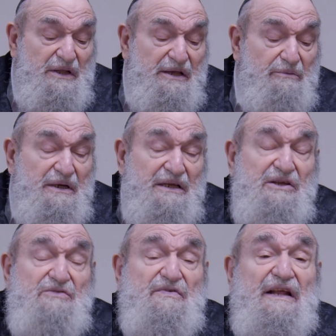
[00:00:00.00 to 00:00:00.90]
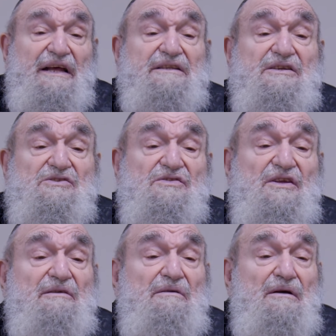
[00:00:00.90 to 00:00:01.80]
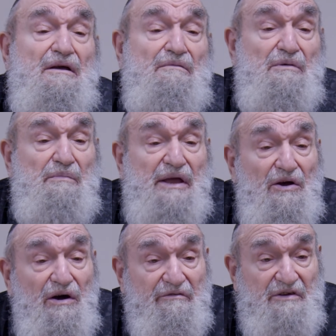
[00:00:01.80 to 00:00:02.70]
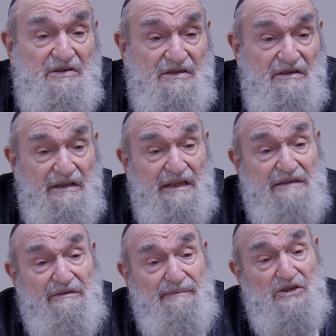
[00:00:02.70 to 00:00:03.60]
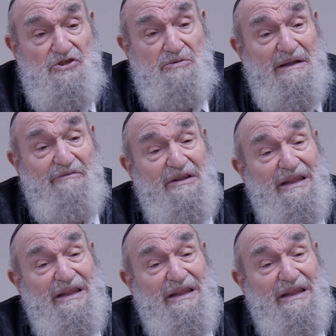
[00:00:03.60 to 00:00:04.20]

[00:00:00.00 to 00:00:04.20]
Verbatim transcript: hear where he even had this thing, but Mayor He didn't, Mention never